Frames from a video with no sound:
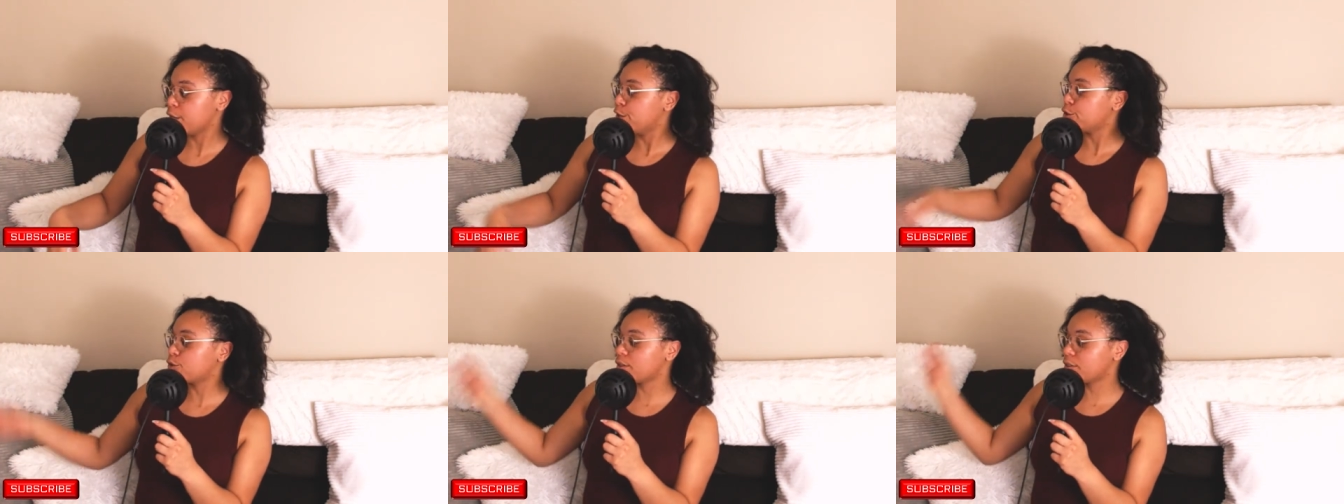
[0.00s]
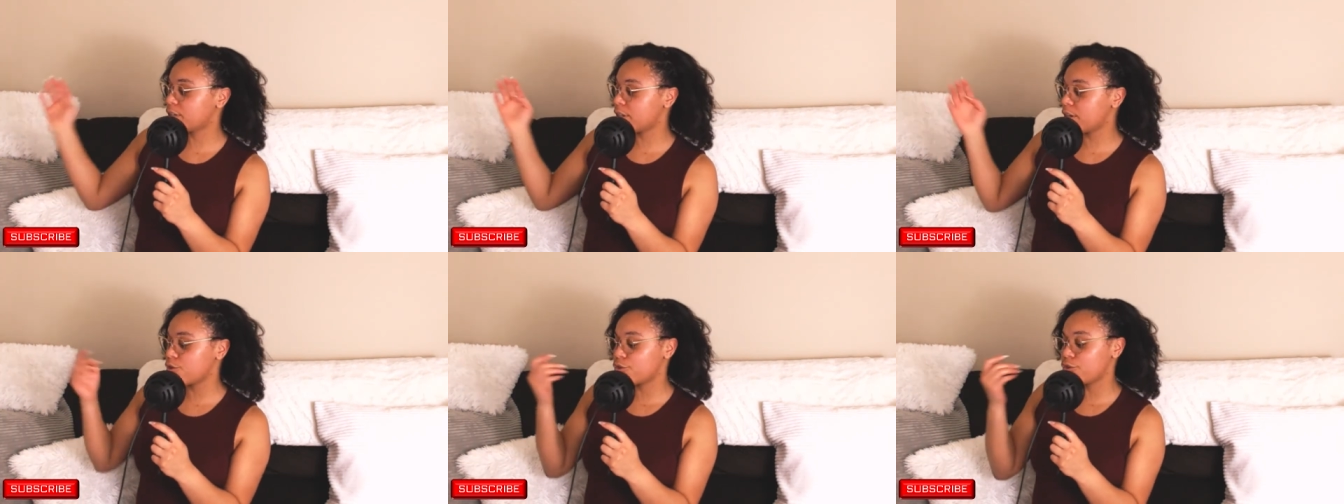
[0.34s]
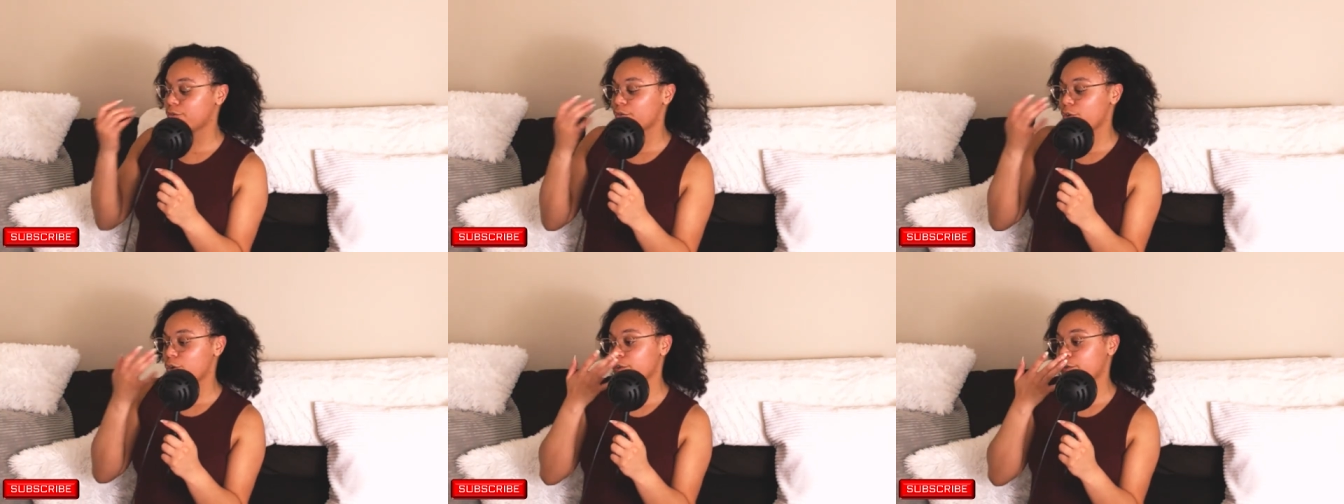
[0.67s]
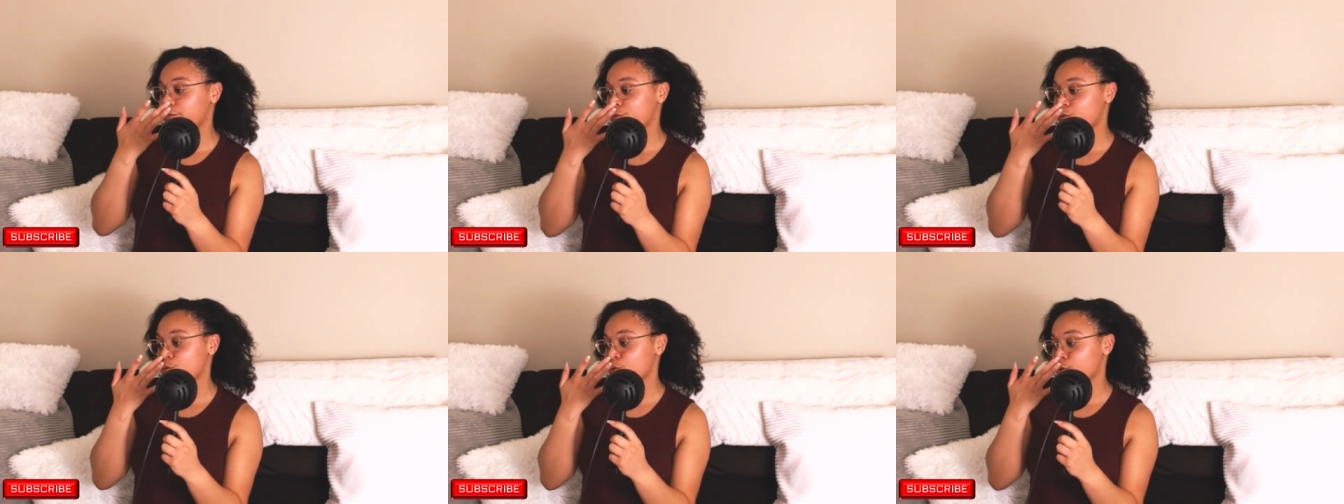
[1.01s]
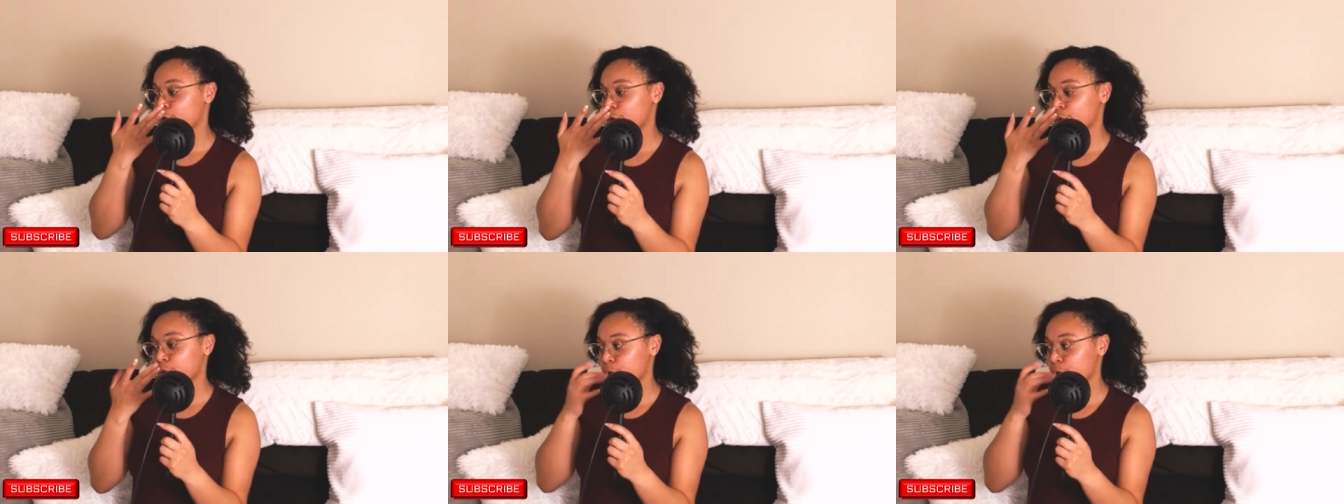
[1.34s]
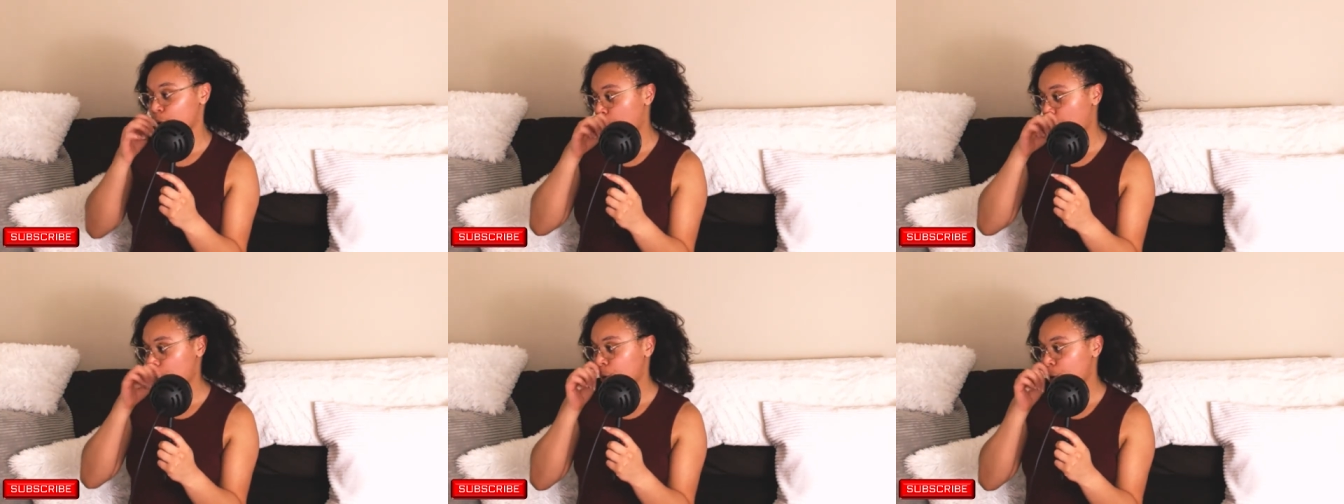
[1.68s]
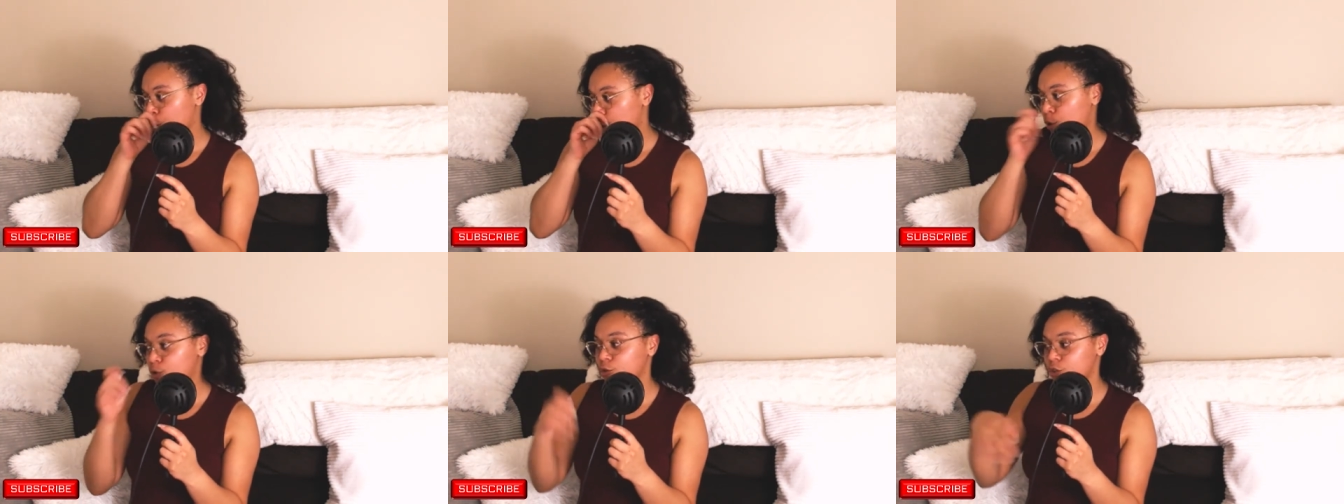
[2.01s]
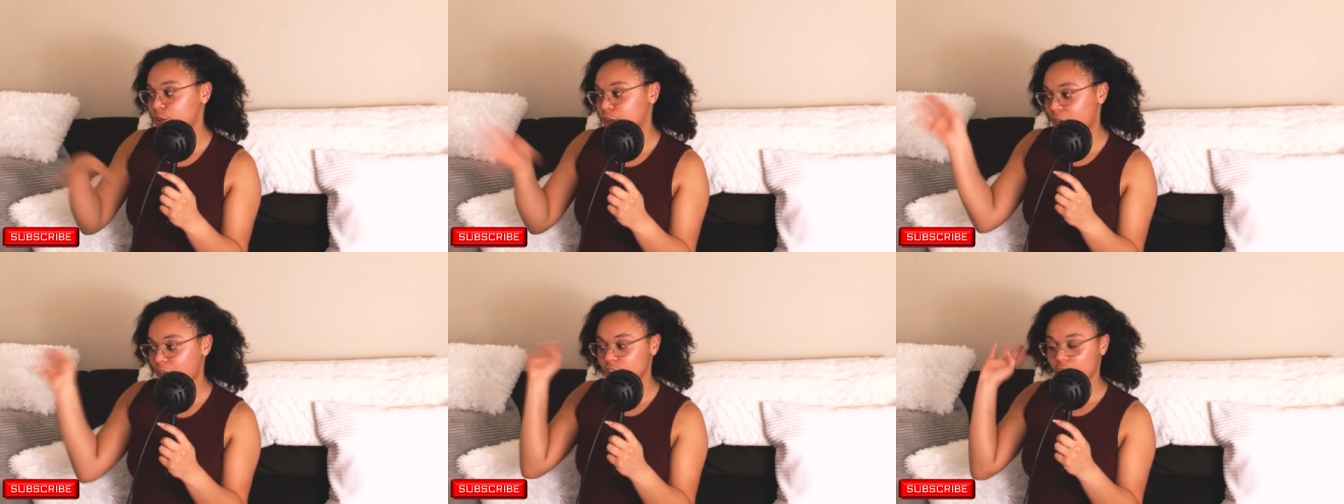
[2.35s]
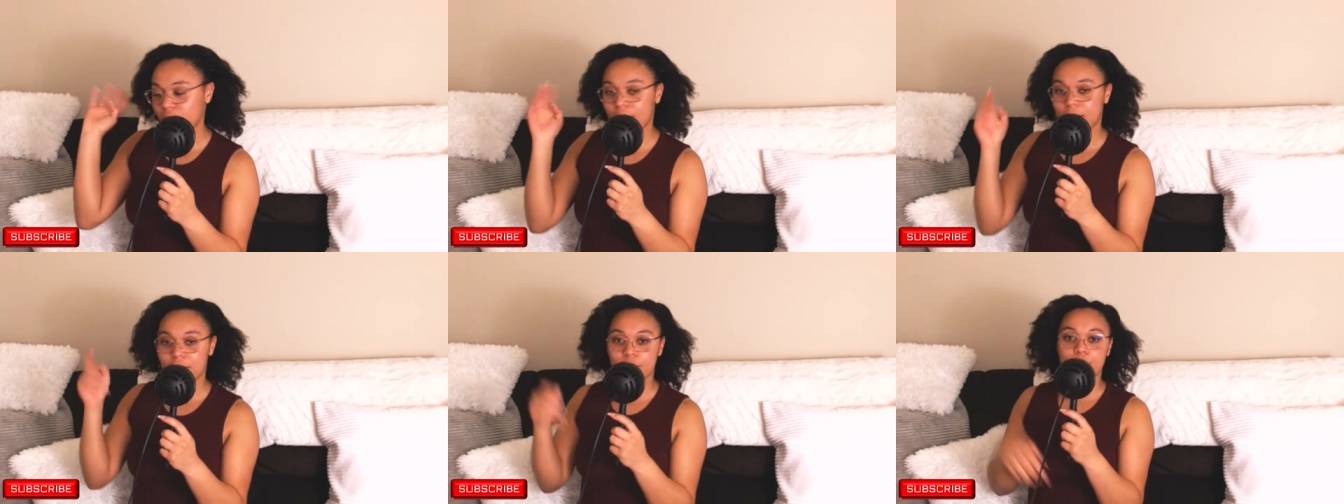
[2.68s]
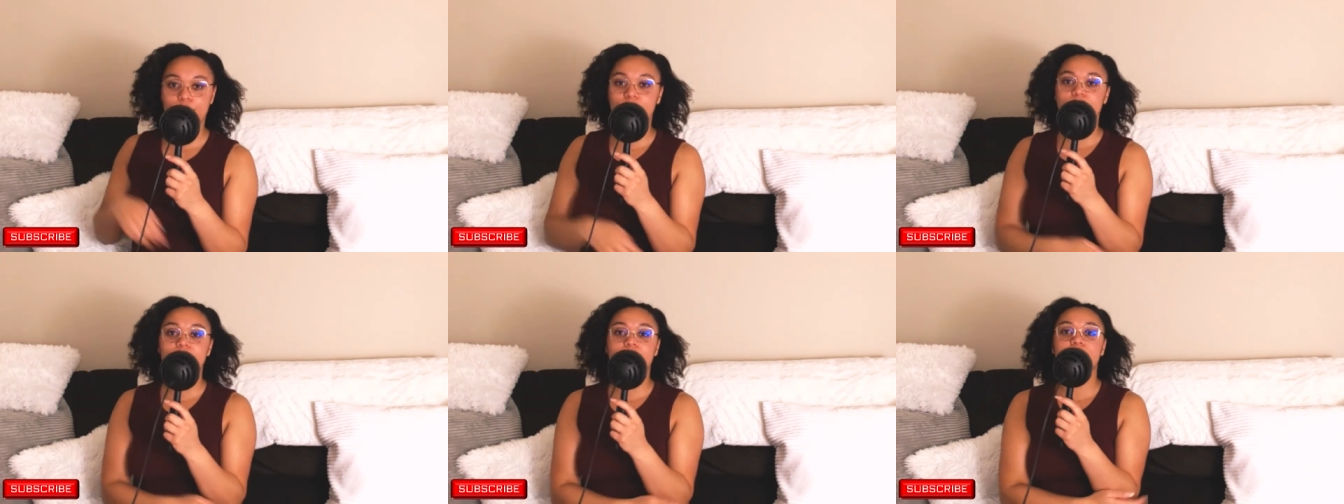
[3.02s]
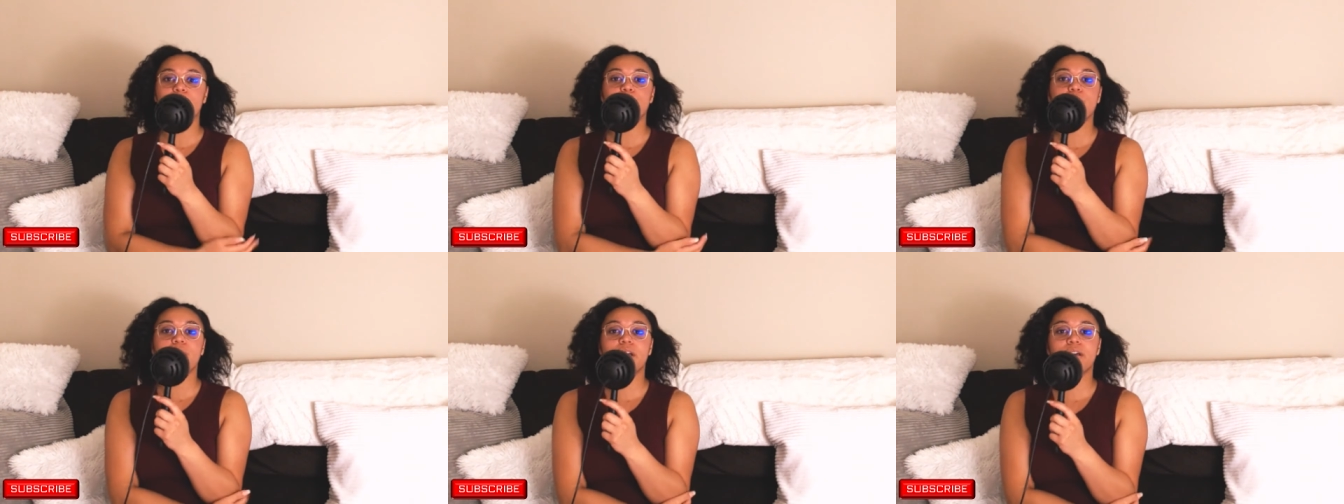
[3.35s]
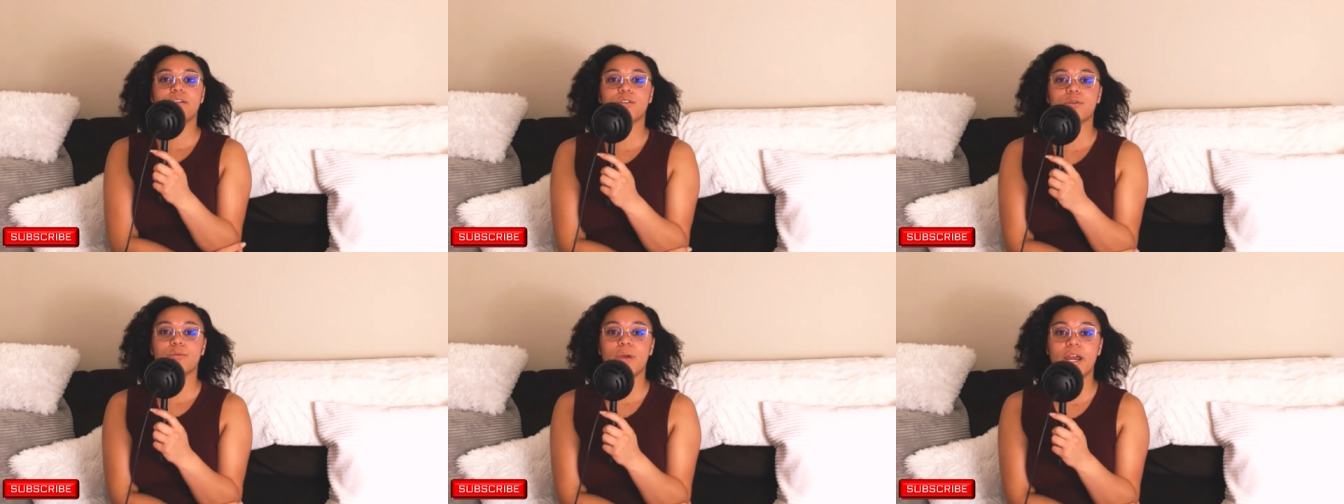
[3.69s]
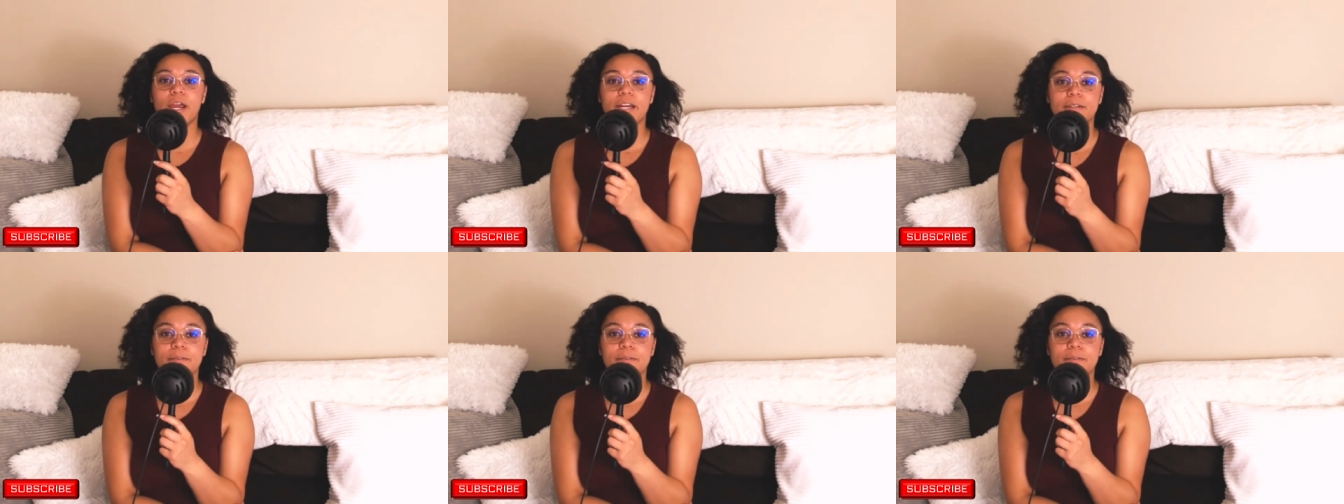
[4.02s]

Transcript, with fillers: So let's say you just voted for, you know, who shot John over there or whatever, right?